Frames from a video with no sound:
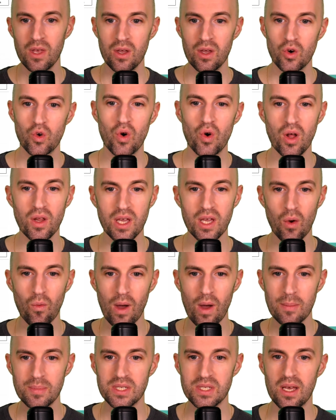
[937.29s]
crawling a
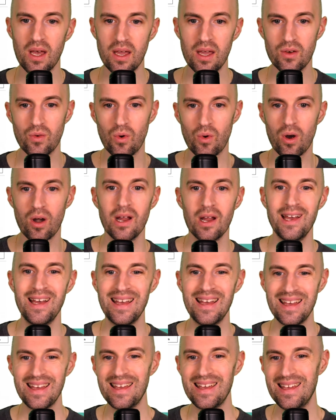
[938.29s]
website or
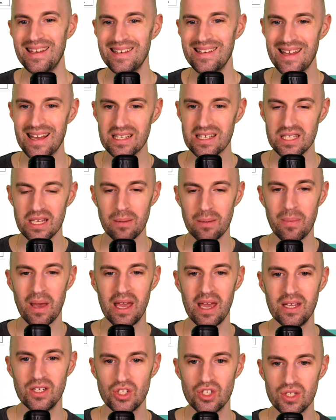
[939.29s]
indexing
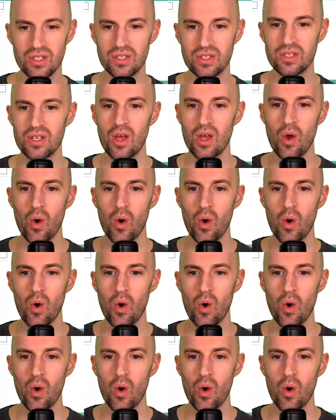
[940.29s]
pages